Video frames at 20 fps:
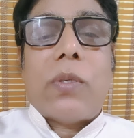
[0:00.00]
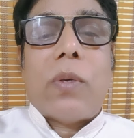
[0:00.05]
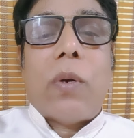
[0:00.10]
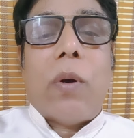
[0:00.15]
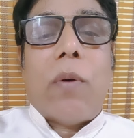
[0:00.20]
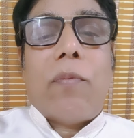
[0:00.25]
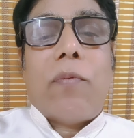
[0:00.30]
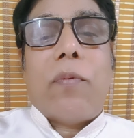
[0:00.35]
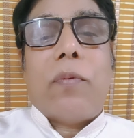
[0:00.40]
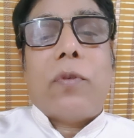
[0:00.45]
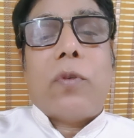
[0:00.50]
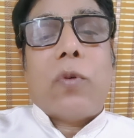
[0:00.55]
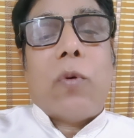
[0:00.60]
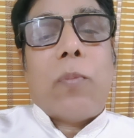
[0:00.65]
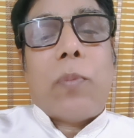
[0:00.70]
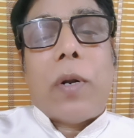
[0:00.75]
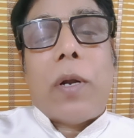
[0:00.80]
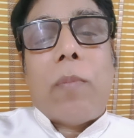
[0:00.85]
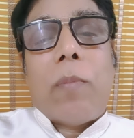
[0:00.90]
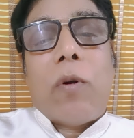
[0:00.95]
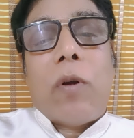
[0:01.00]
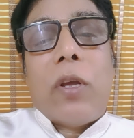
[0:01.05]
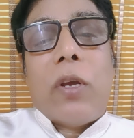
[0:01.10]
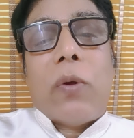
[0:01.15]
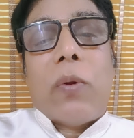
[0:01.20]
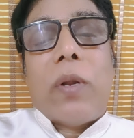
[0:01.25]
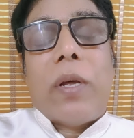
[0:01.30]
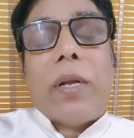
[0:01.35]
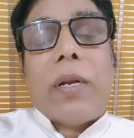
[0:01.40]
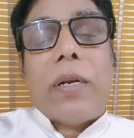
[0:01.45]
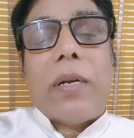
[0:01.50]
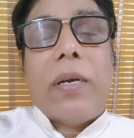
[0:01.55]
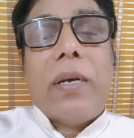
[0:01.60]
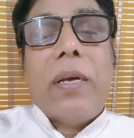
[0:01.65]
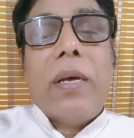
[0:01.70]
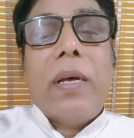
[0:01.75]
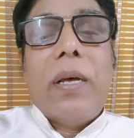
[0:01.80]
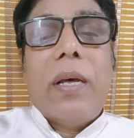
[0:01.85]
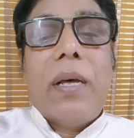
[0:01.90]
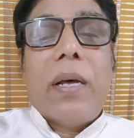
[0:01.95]
of supramolecular
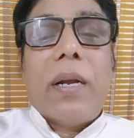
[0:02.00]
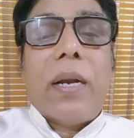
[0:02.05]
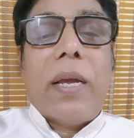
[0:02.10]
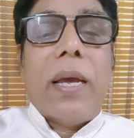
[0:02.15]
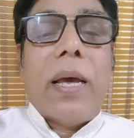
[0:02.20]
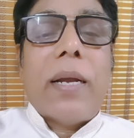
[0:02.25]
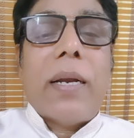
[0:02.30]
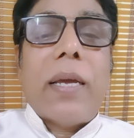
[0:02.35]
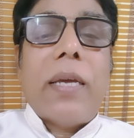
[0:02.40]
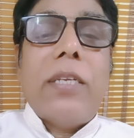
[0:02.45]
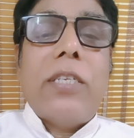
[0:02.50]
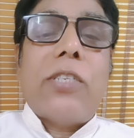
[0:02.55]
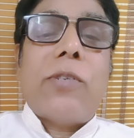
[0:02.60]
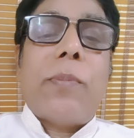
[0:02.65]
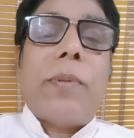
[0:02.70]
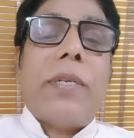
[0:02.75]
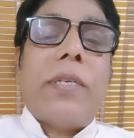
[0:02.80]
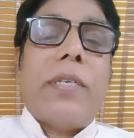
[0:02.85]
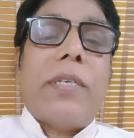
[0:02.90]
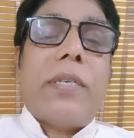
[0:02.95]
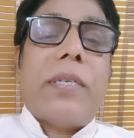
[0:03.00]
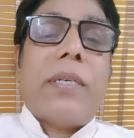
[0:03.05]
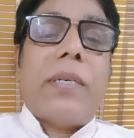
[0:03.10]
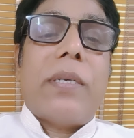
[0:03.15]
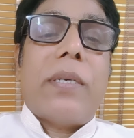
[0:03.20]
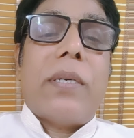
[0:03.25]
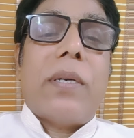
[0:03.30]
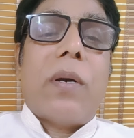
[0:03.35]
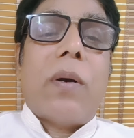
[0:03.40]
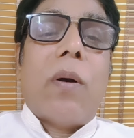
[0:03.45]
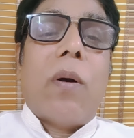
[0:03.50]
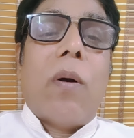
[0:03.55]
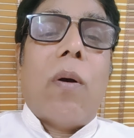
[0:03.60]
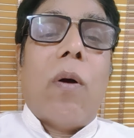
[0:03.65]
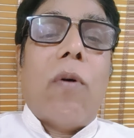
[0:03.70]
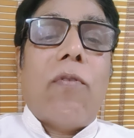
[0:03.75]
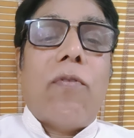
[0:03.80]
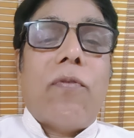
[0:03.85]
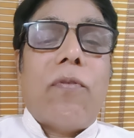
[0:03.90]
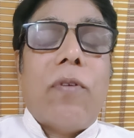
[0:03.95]
rearrangement
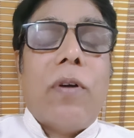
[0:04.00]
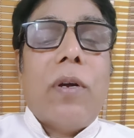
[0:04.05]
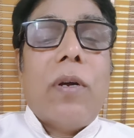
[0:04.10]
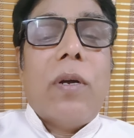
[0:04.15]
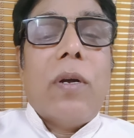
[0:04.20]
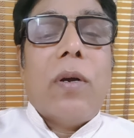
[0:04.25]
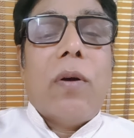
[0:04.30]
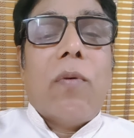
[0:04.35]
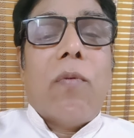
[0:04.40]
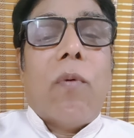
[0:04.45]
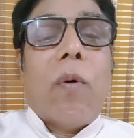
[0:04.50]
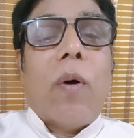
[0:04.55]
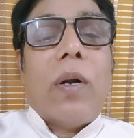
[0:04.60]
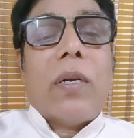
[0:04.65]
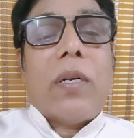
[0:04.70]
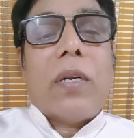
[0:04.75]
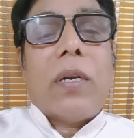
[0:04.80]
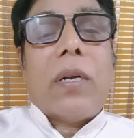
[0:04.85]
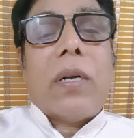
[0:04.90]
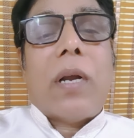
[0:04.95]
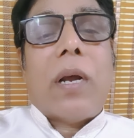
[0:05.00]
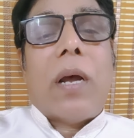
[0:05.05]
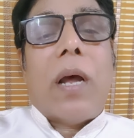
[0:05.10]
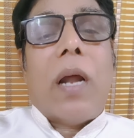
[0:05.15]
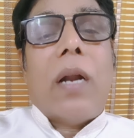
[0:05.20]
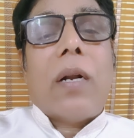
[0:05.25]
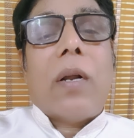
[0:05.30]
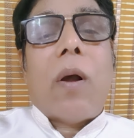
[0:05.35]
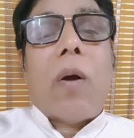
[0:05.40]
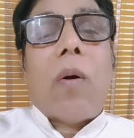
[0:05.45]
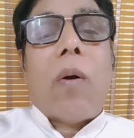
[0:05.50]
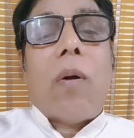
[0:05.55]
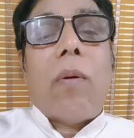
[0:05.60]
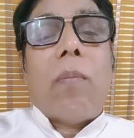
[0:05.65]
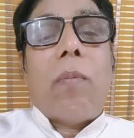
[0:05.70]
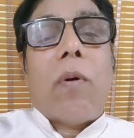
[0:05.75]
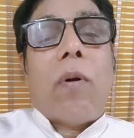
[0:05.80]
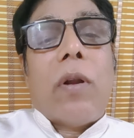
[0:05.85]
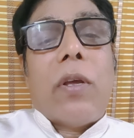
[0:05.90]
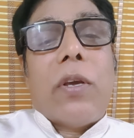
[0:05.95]
of water alcohol
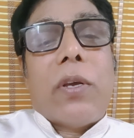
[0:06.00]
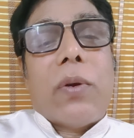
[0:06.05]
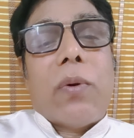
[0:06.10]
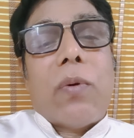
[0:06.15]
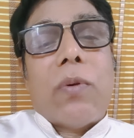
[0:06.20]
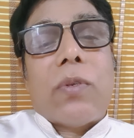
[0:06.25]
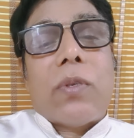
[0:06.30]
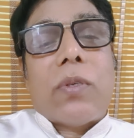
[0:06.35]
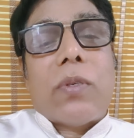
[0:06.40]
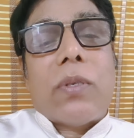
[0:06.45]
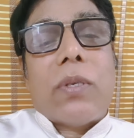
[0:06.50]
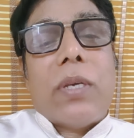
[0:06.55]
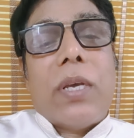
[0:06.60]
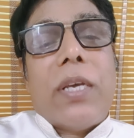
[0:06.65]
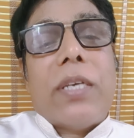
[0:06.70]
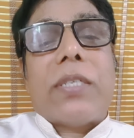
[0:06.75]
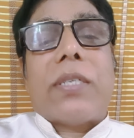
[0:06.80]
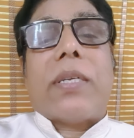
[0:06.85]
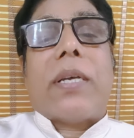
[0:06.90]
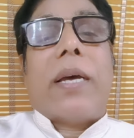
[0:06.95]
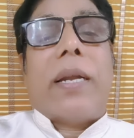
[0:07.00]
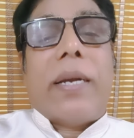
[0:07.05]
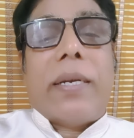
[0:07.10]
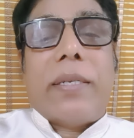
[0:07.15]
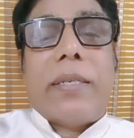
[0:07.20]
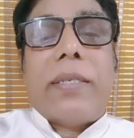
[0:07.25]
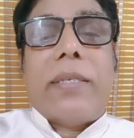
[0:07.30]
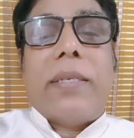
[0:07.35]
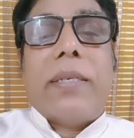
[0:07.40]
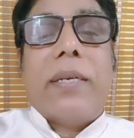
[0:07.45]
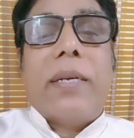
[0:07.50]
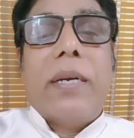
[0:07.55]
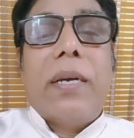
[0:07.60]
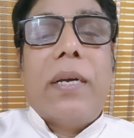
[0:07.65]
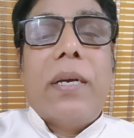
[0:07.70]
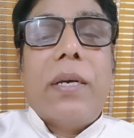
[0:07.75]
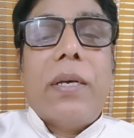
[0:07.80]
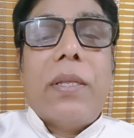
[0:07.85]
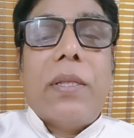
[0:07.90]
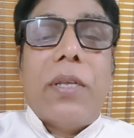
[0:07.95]
molecules is correct,
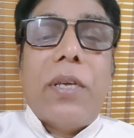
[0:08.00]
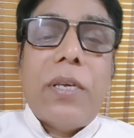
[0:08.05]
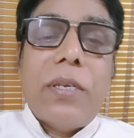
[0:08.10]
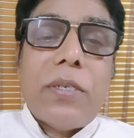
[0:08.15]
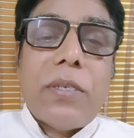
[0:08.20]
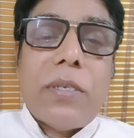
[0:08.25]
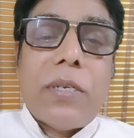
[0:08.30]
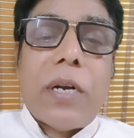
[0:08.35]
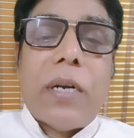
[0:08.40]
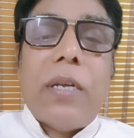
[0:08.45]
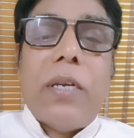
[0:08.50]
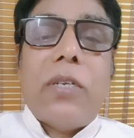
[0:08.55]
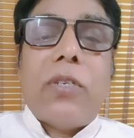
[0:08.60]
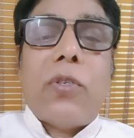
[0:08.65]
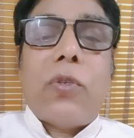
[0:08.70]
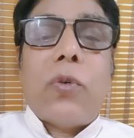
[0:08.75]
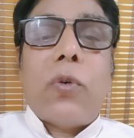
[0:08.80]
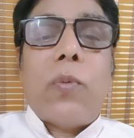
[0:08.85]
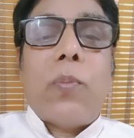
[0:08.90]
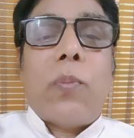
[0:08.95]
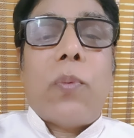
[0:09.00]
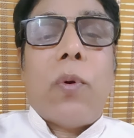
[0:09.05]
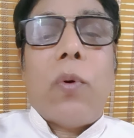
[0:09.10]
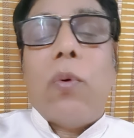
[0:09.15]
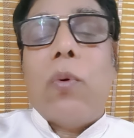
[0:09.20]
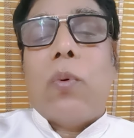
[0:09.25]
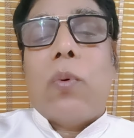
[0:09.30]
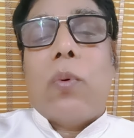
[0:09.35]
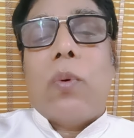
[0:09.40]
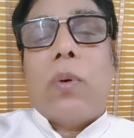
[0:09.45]
these studies should prove